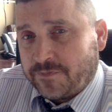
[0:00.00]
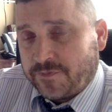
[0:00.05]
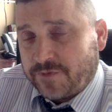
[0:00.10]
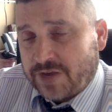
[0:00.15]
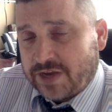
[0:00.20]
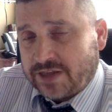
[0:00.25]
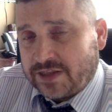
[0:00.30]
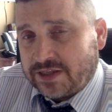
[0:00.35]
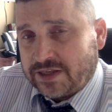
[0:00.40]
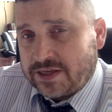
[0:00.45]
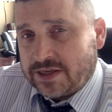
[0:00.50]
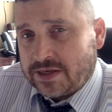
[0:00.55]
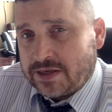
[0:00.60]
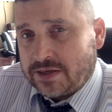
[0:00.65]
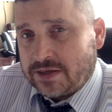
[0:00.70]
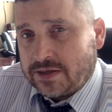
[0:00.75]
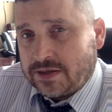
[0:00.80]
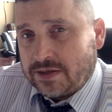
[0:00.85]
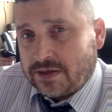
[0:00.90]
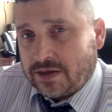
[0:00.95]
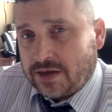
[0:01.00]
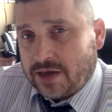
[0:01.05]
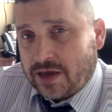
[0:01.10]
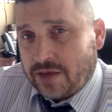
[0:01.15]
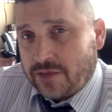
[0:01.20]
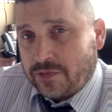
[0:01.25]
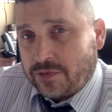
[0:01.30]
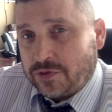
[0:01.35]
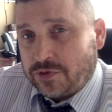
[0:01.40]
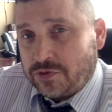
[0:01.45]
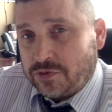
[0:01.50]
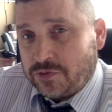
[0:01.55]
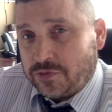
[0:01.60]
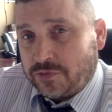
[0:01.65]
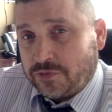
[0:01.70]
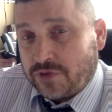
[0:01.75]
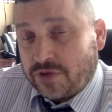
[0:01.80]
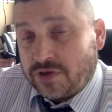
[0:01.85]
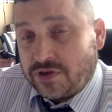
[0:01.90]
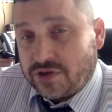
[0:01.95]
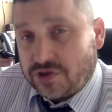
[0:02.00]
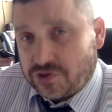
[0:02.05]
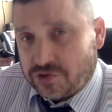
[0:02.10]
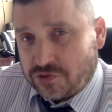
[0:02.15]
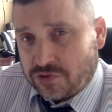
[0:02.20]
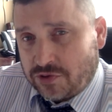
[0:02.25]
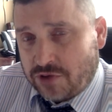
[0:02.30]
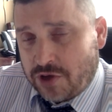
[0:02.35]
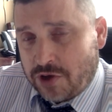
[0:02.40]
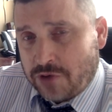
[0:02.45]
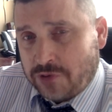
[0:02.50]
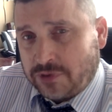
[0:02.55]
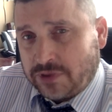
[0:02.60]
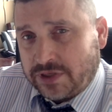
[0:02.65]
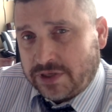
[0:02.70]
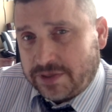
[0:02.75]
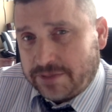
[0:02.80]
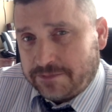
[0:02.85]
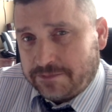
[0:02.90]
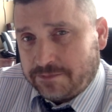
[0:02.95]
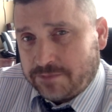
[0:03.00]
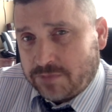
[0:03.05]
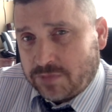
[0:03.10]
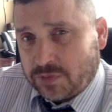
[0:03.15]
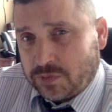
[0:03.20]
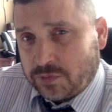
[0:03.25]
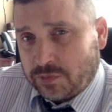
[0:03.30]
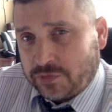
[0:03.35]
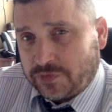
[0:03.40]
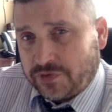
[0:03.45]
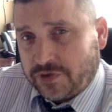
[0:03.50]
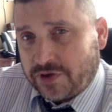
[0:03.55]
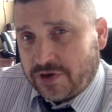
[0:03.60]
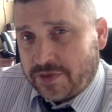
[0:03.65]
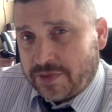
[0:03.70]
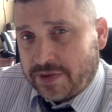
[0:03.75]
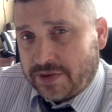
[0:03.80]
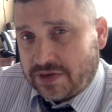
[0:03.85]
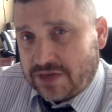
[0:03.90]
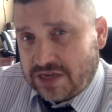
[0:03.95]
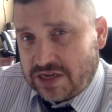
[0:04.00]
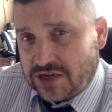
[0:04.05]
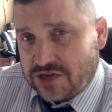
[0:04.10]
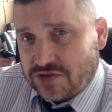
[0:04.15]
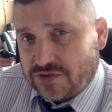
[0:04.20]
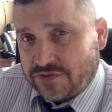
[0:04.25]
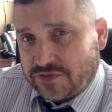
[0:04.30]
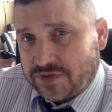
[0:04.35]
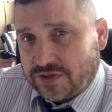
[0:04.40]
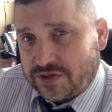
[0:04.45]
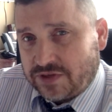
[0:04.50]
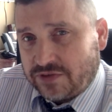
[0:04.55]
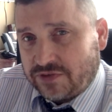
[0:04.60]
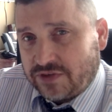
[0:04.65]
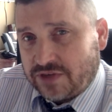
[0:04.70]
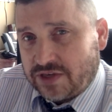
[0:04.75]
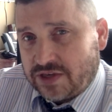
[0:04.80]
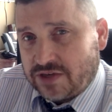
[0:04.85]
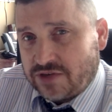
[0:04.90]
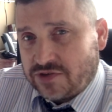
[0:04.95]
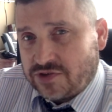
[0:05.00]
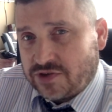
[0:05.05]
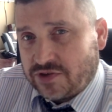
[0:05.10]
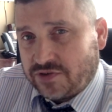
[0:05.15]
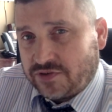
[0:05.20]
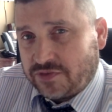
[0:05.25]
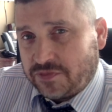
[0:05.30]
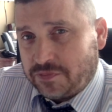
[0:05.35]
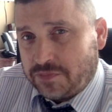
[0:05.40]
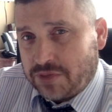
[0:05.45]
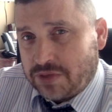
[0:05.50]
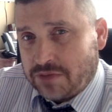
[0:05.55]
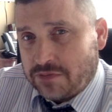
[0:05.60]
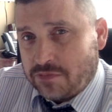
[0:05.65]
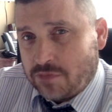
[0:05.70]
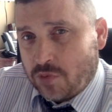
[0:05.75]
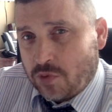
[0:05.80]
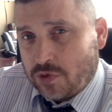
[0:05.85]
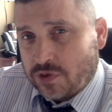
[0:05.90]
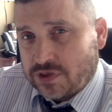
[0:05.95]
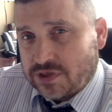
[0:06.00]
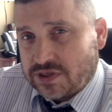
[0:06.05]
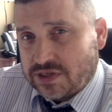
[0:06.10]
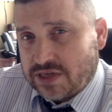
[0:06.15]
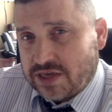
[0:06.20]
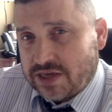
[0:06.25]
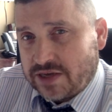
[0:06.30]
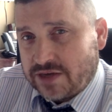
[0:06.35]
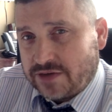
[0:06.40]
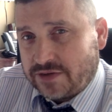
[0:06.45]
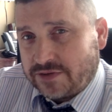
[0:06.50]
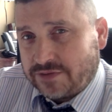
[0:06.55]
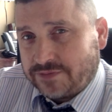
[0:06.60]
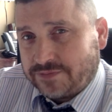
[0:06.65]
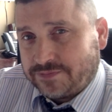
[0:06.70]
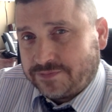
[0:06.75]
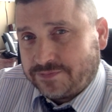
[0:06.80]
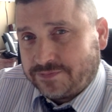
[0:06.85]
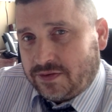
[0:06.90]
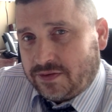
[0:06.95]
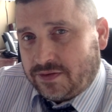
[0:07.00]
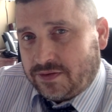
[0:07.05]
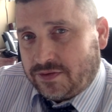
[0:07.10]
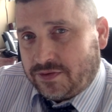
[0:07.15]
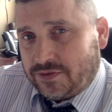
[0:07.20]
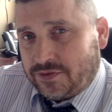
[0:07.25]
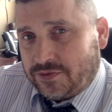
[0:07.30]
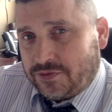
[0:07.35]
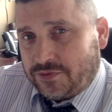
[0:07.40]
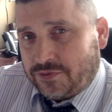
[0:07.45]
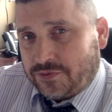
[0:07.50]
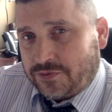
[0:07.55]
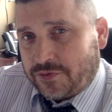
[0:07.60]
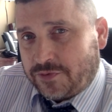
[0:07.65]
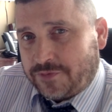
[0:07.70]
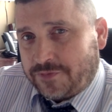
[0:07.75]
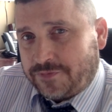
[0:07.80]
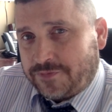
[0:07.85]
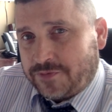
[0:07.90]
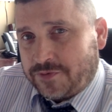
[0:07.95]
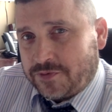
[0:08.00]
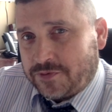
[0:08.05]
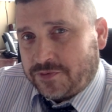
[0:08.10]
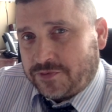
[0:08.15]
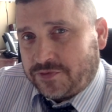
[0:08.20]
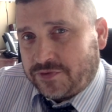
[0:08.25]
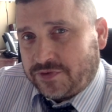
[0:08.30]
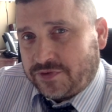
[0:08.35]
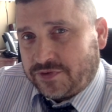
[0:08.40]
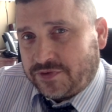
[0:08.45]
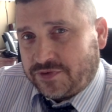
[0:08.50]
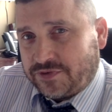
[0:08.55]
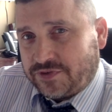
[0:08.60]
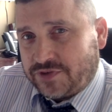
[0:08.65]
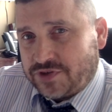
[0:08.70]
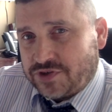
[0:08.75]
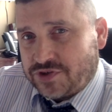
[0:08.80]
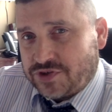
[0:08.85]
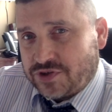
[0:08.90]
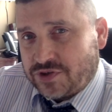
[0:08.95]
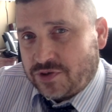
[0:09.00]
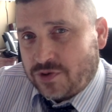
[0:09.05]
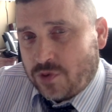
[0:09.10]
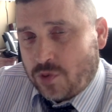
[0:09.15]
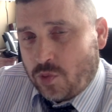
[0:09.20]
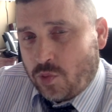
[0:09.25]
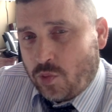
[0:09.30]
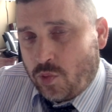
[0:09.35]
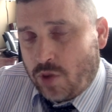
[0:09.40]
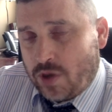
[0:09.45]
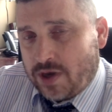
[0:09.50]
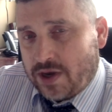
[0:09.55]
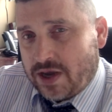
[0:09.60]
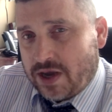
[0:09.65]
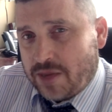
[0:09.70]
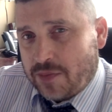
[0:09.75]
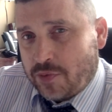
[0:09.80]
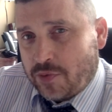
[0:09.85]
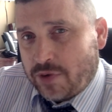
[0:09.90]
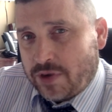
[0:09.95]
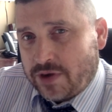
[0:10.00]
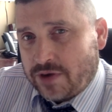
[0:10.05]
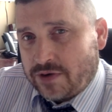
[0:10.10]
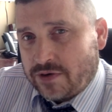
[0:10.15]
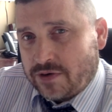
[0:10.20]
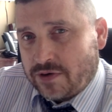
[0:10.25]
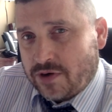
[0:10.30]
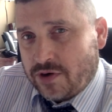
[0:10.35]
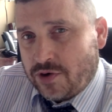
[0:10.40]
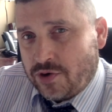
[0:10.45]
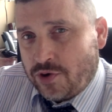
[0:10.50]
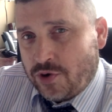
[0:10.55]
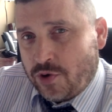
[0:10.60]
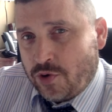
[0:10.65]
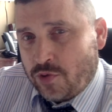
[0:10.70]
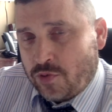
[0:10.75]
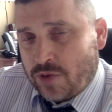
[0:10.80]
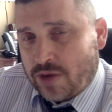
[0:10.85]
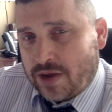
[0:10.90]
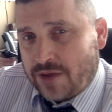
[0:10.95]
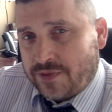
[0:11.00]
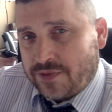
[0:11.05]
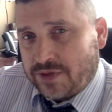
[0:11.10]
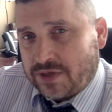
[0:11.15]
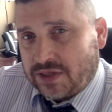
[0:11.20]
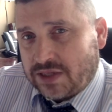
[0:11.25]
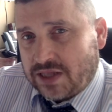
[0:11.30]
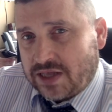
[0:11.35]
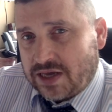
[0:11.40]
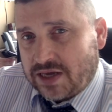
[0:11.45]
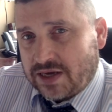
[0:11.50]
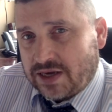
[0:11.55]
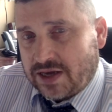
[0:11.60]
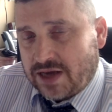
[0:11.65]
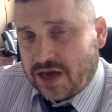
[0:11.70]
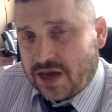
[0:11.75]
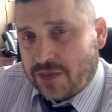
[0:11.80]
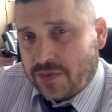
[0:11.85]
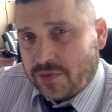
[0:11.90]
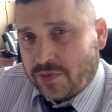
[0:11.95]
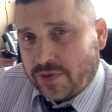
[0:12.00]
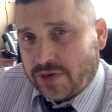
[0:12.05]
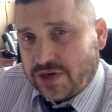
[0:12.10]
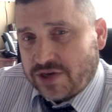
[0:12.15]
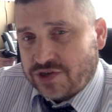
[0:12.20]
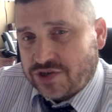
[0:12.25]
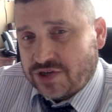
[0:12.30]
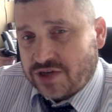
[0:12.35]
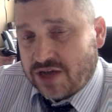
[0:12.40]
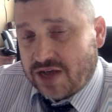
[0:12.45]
Finally, I would use digital only. We'll talk about each of these in just a bit more detail. So first decision, one operator, no round the clock operation.